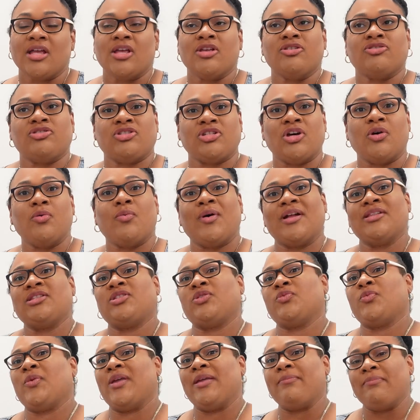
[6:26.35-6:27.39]
So
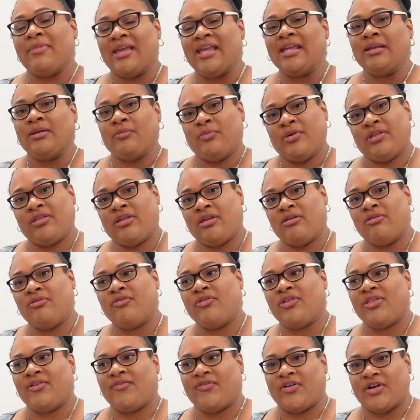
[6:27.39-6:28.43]
once we meet with you
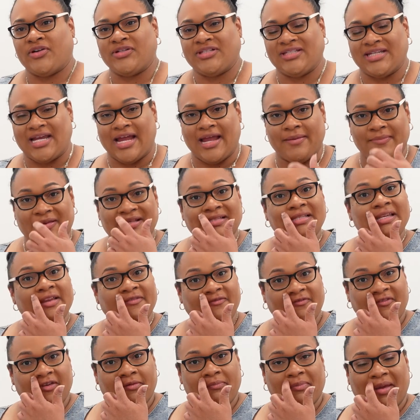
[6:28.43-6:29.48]
for the first time as an
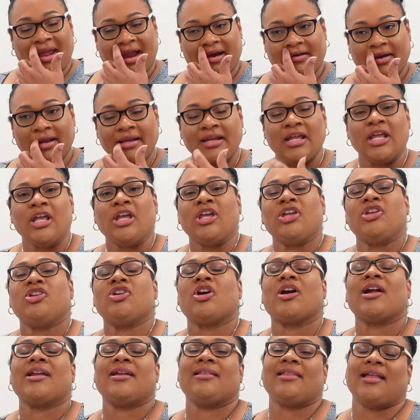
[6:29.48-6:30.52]
infant parent, you're
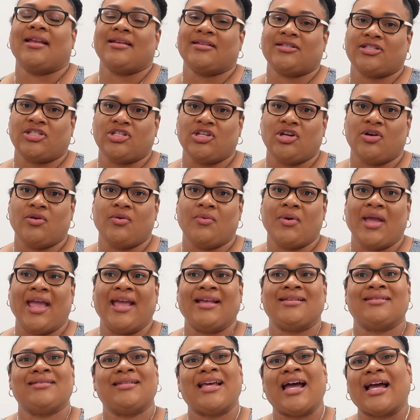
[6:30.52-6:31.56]
going to let us know
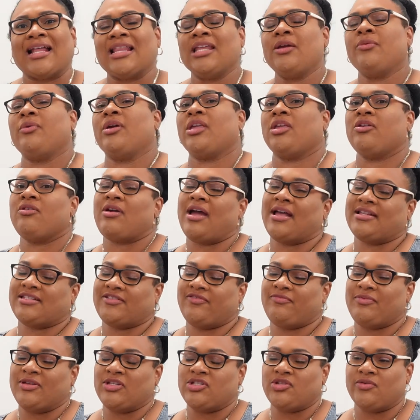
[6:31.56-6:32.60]
exactly what you guys
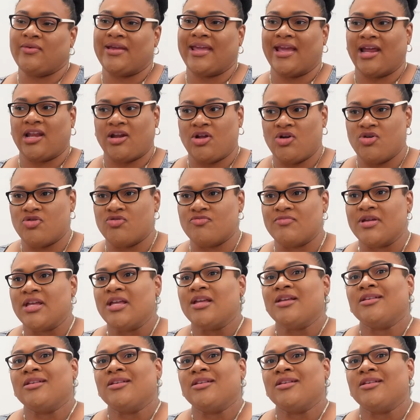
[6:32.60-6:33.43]
have been doing at home.